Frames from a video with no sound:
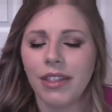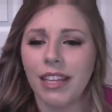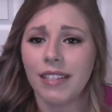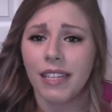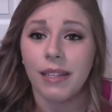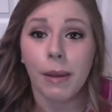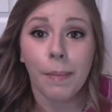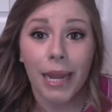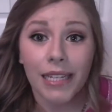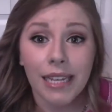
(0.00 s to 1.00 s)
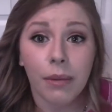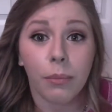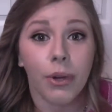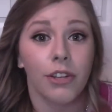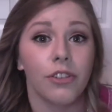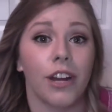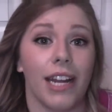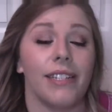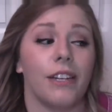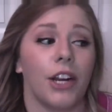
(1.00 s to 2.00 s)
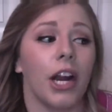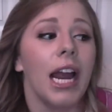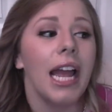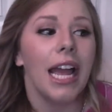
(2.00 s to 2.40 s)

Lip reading: This is an amazing moisturizer,